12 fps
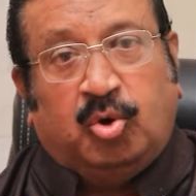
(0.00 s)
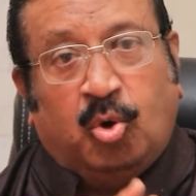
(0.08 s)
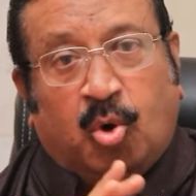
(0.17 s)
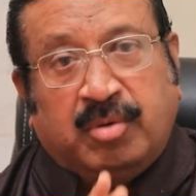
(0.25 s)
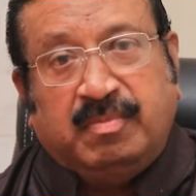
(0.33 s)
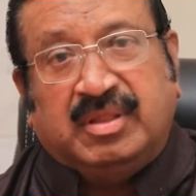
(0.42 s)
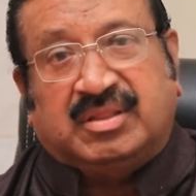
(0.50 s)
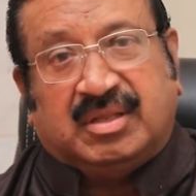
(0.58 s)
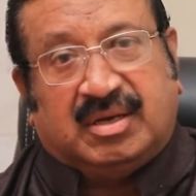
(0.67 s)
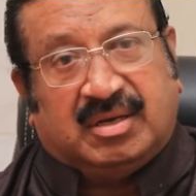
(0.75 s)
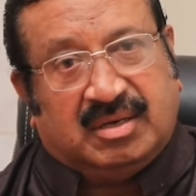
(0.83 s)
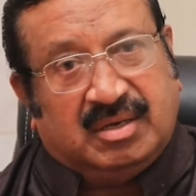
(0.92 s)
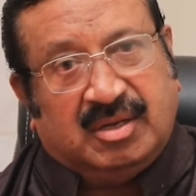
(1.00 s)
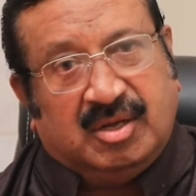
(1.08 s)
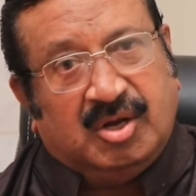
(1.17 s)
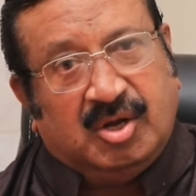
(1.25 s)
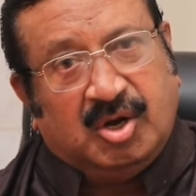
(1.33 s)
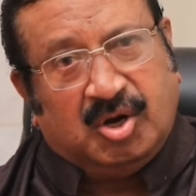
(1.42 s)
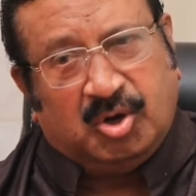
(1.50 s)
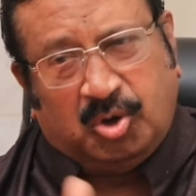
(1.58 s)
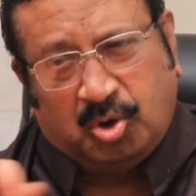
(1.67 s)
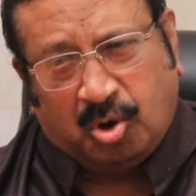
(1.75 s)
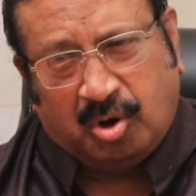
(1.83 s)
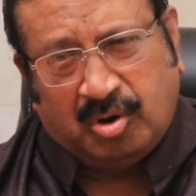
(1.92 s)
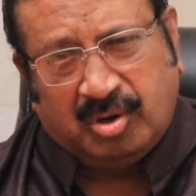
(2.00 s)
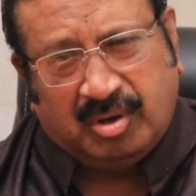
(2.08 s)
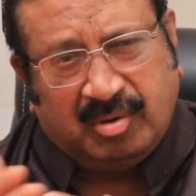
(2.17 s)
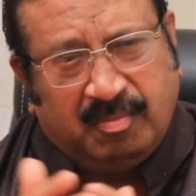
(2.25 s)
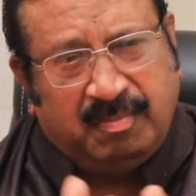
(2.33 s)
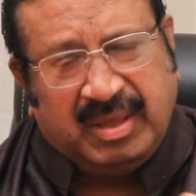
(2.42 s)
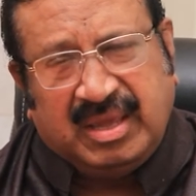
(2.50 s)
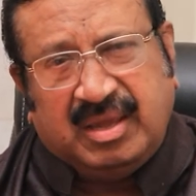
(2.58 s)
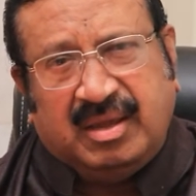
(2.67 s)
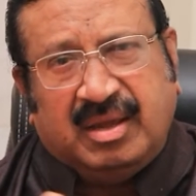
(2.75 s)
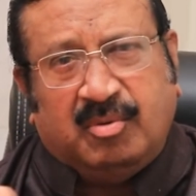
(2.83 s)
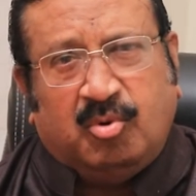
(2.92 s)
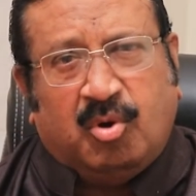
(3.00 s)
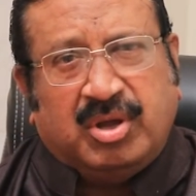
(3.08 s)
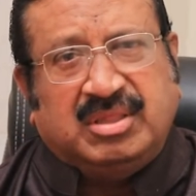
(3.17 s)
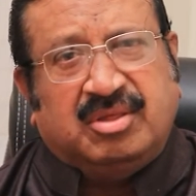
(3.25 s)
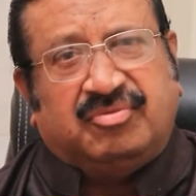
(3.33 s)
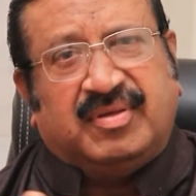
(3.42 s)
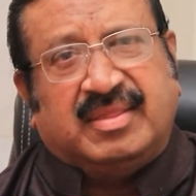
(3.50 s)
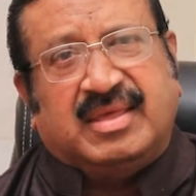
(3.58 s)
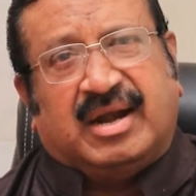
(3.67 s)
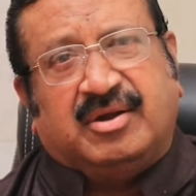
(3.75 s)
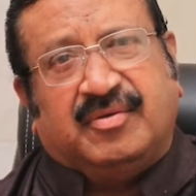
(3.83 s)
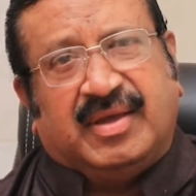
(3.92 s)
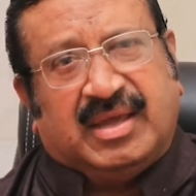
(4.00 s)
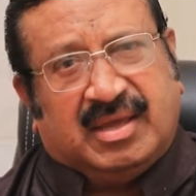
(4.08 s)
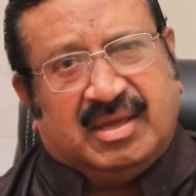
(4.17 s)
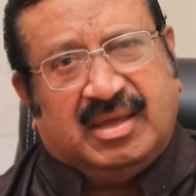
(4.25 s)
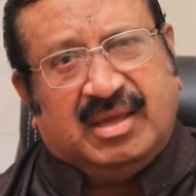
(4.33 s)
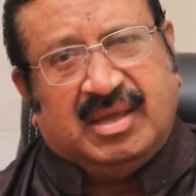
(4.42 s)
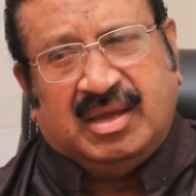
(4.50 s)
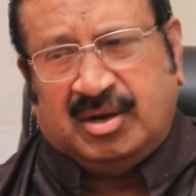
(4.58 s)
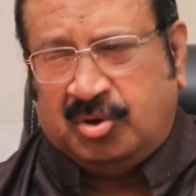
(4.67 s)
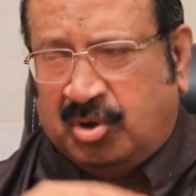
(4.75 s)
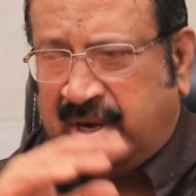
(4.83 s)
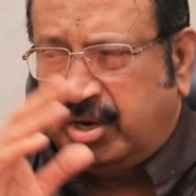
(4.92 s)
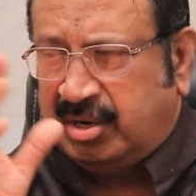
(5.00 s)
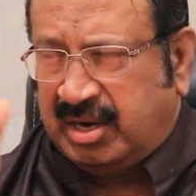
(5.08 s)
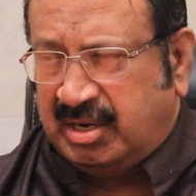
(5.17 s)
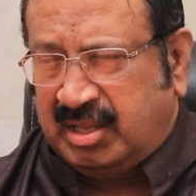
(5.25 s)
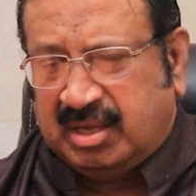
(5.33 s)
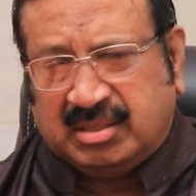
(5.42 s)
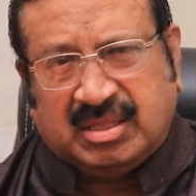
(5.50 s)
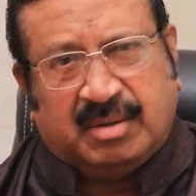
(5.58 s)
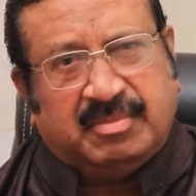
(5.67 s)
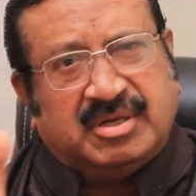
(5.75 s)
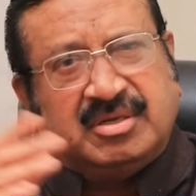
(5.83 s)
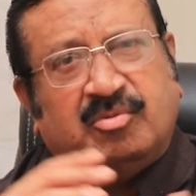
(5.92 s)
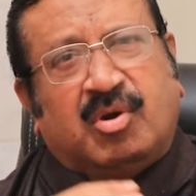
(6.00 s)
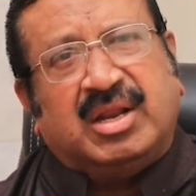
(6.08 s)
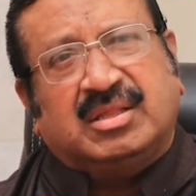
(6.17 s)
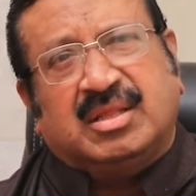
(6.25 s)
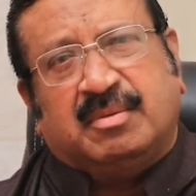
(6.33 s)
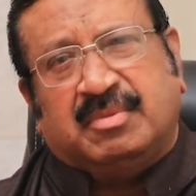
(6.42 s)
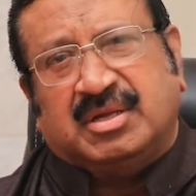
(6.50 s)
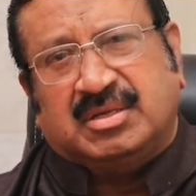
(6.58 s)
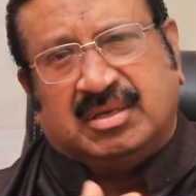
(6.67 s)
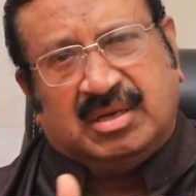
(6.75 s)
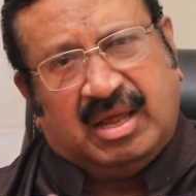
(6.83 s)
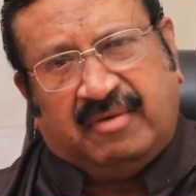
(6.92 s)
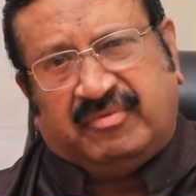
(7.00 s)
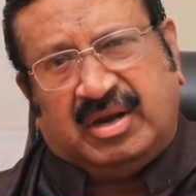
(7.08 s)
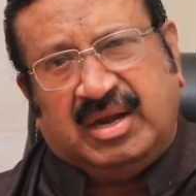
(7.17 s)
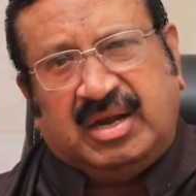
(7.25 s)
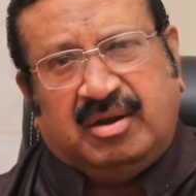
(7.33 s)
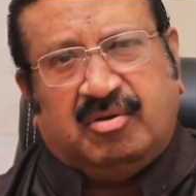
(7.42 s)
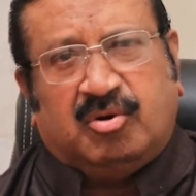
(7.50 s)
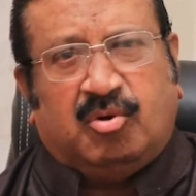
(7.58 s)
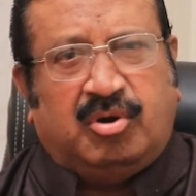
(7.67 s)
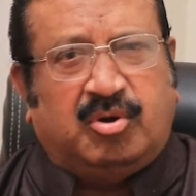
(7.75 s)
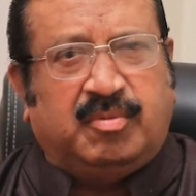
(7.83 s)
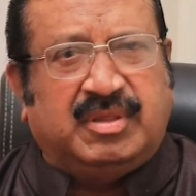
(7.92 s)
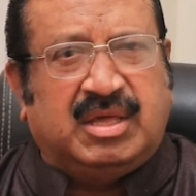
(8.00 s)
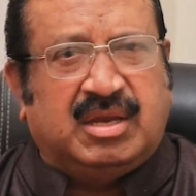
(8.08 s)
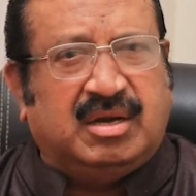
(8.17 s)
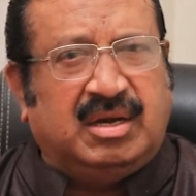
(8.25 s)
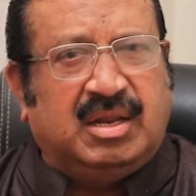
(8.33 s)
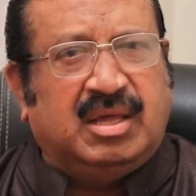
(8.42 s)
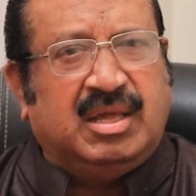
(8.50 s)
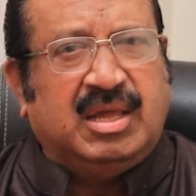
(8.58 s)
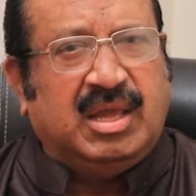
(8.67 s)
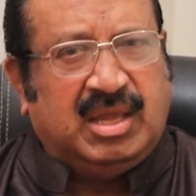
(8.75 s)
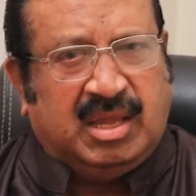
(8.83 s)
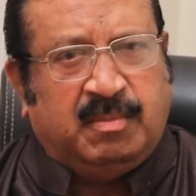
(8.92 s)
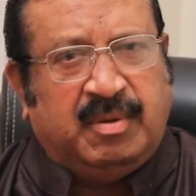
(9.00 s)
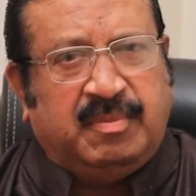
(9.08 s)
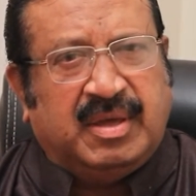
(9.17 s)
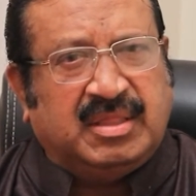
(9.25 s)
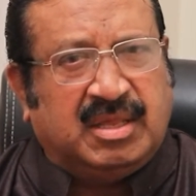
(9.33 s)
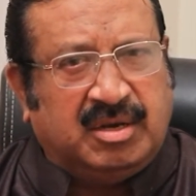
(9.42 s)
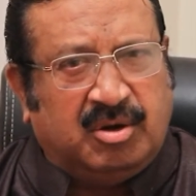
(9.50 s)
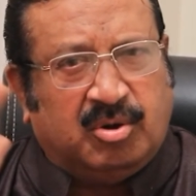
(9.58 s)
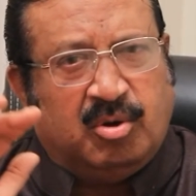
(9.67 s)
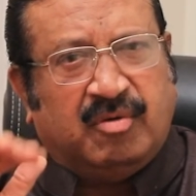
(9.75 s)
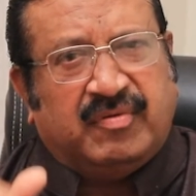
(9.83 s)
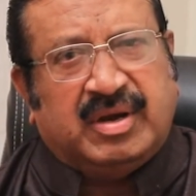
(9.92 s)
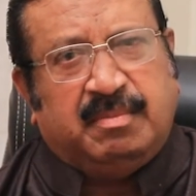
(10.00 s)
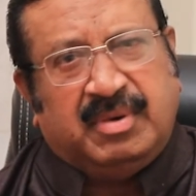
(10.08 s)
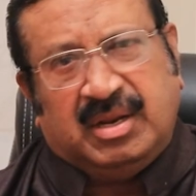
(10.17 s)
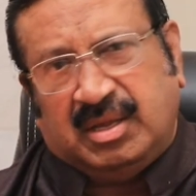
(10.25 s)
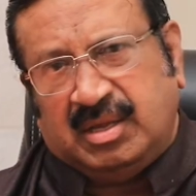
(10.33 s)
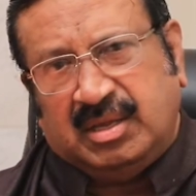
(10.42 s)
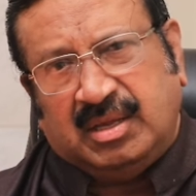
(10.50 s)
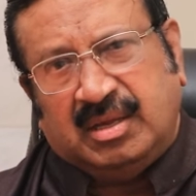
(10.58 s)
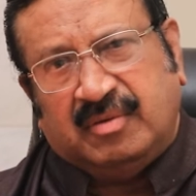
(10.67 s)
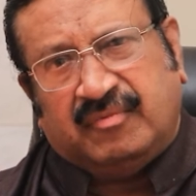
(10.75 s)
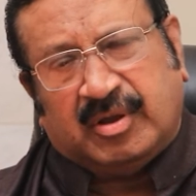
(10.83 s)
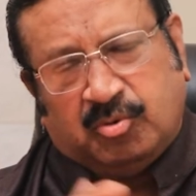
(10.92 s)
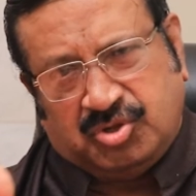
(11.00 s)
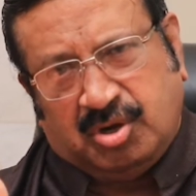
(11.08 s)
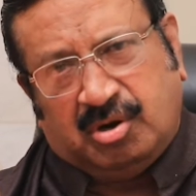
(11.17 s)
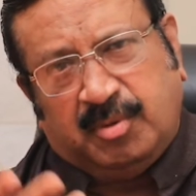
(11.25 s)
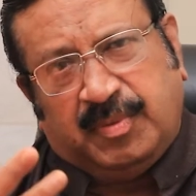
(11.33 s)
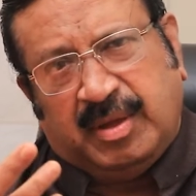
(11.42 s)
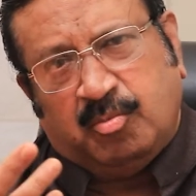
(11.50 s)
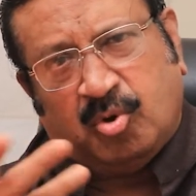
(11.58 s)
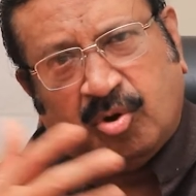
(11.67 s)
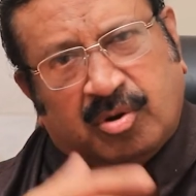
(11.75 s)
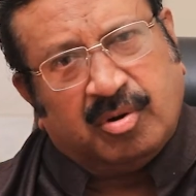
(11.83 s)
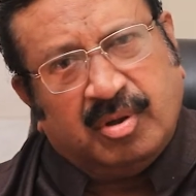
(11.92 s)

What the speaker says: Don't miss it. Don't be going this way, that way. No, you have to write the examination. What examination? After NEET, you are going to be there in MBBS, then you have to go for MD, for which you have to pay more.